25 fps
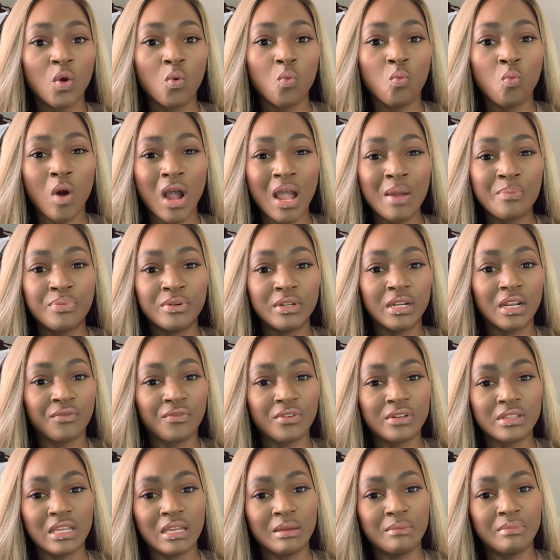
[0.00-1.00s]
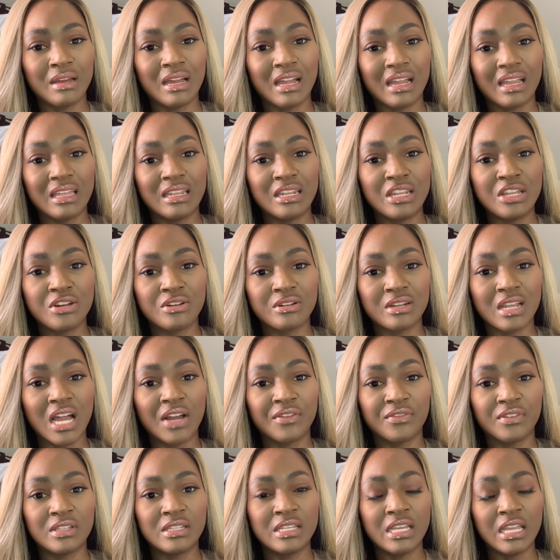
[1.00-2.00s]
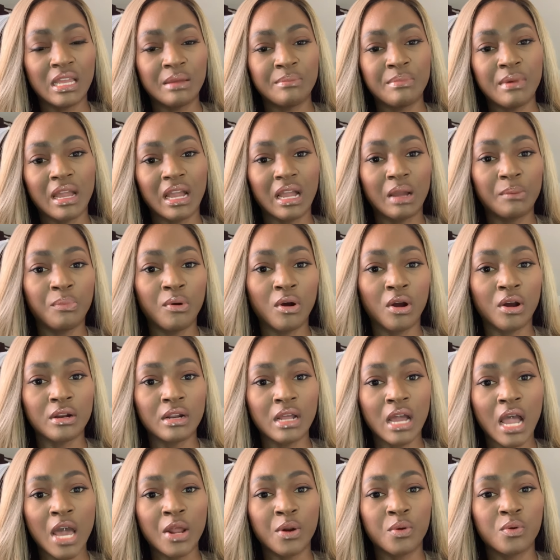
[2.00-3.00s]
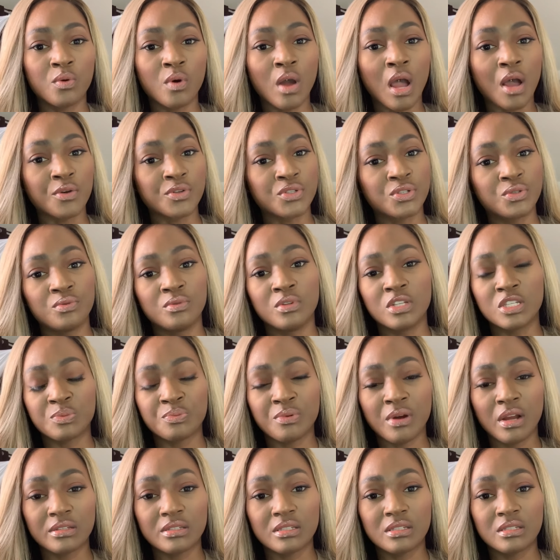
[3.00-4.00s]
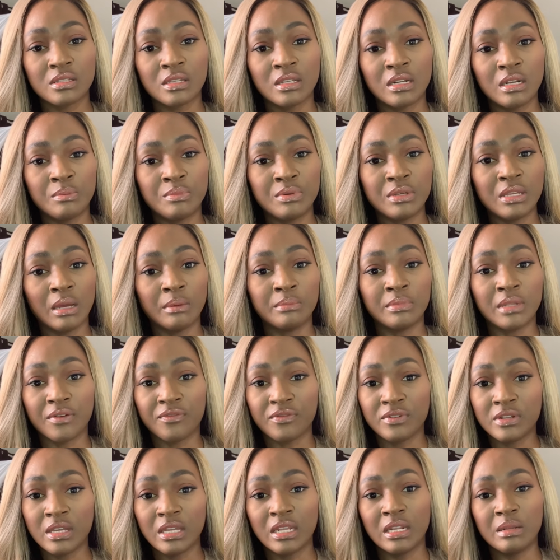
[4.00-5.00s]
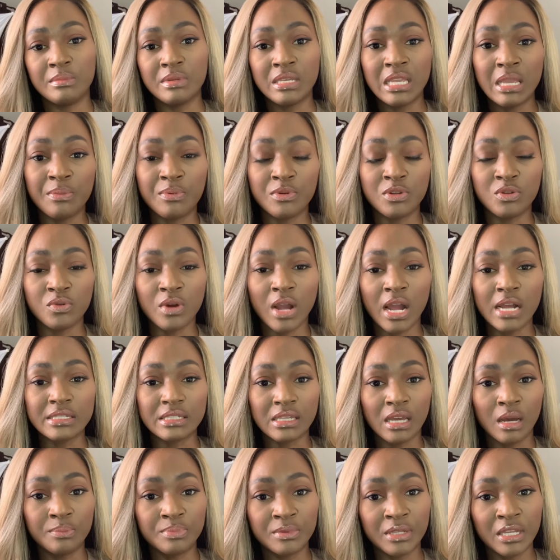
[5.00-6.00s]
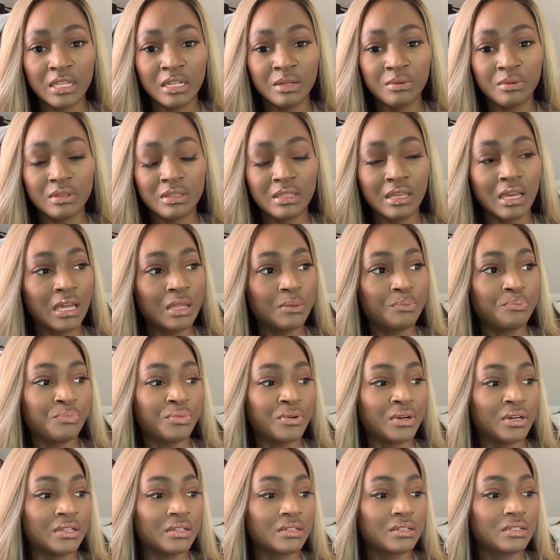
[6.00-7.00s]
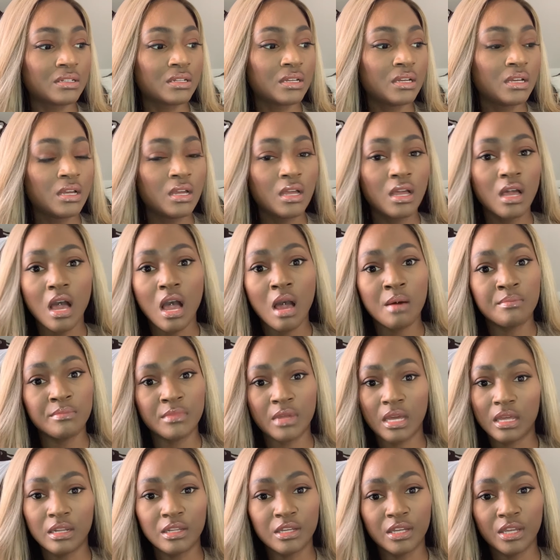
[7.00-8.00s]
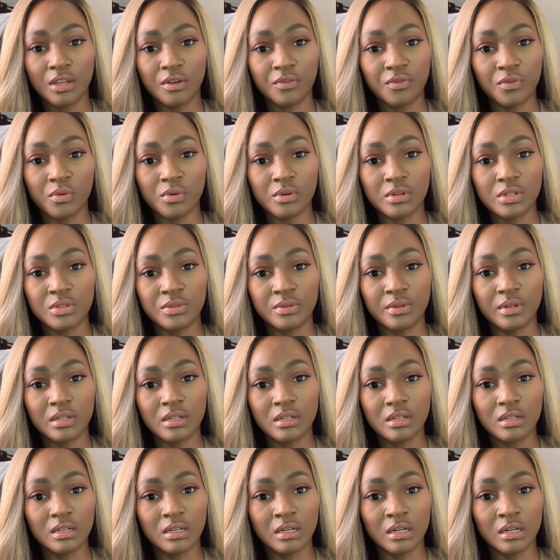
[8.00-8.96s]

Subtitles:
why put everything back in here to have to take it back apart? I don't know how soon this process is going to be. I'm definitely going to be keeping you guys updated with that, but I'm not looking forward to it.